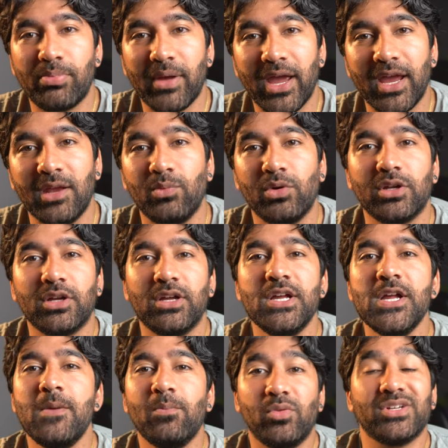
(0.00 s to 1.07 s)
pain, we're
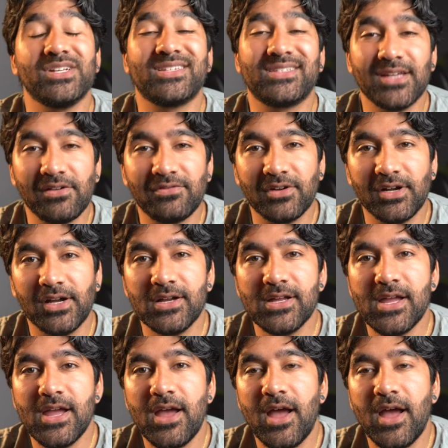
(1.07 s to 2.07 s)
gonna suffer.